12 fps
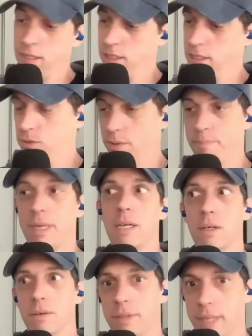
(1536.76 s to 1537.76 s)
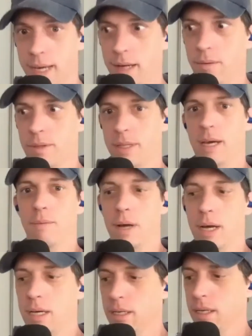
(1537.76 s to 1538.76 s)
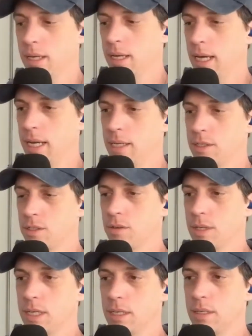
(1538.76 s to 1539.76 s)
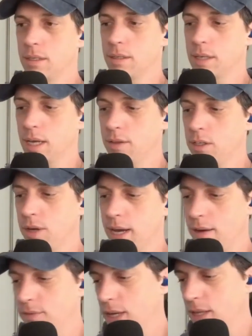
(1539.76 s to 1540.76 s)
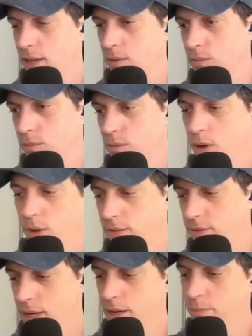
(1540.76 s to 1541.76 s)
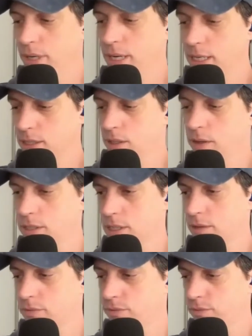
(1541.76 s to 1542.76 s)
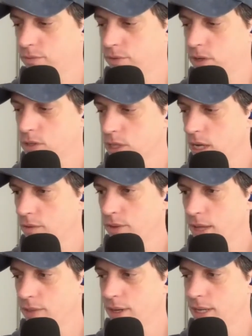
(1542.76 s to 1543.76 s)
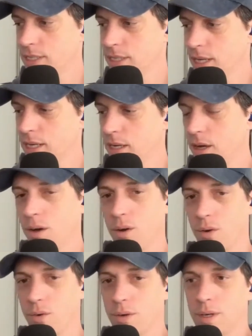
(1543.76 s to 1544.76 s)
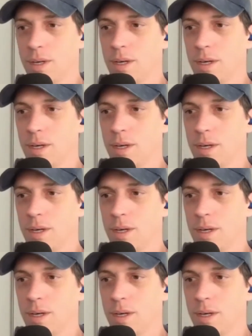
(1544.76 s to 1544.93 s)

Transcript: because we're beat over the head with that, right? And so then you have that wave kind of breaks and all that stuff falls off, and then it's like, oh,